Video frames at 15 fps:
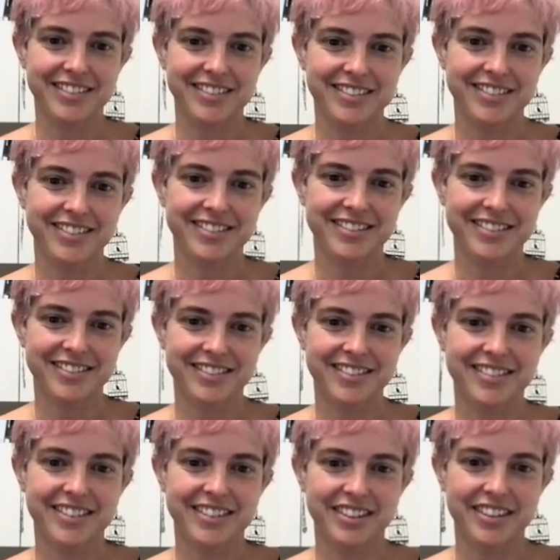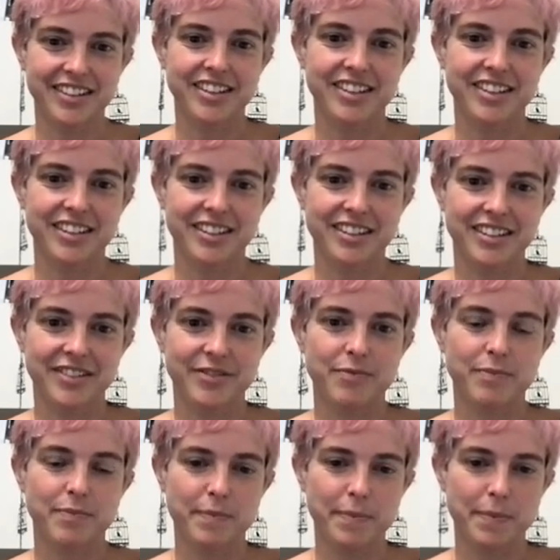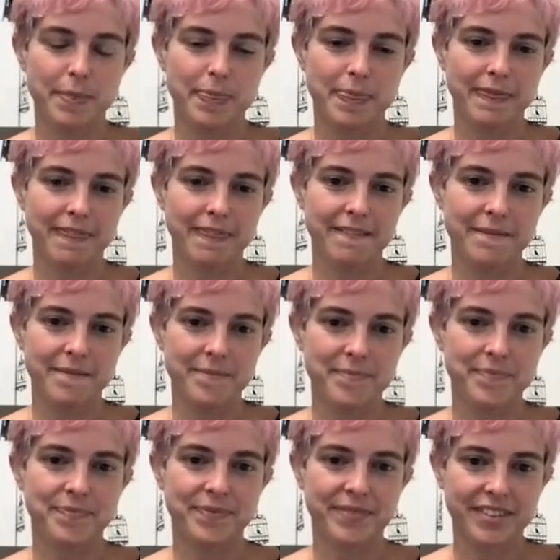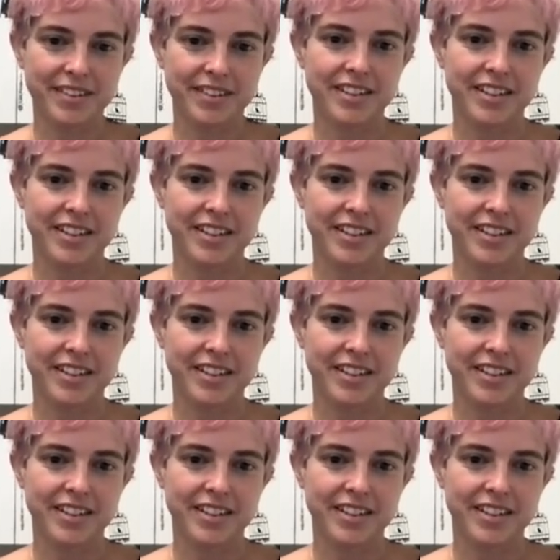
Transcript: [no speech]